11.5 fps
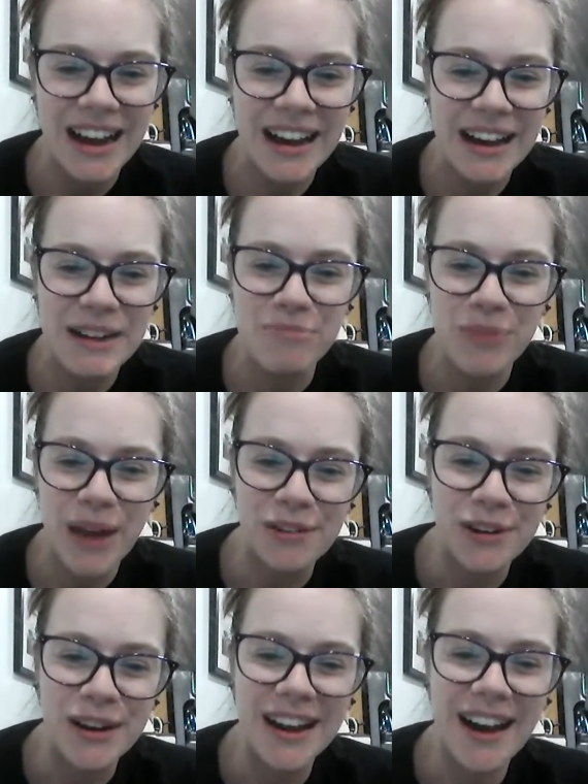
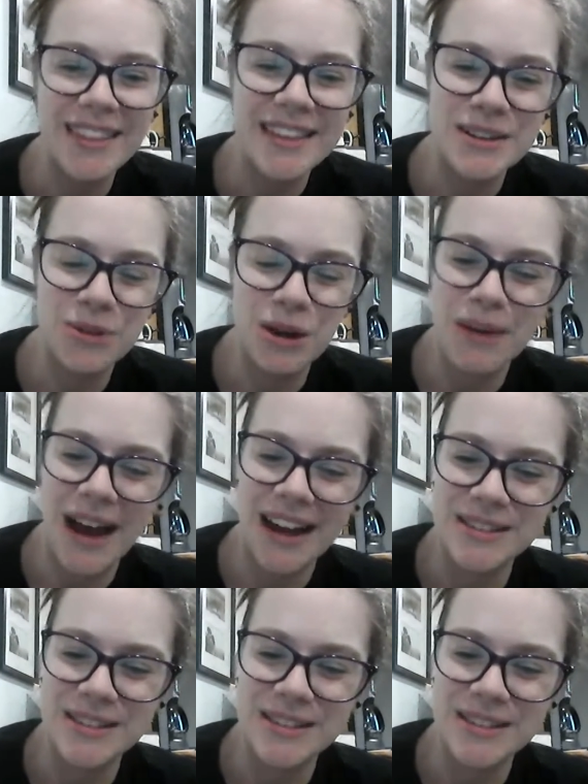after he got that toy back.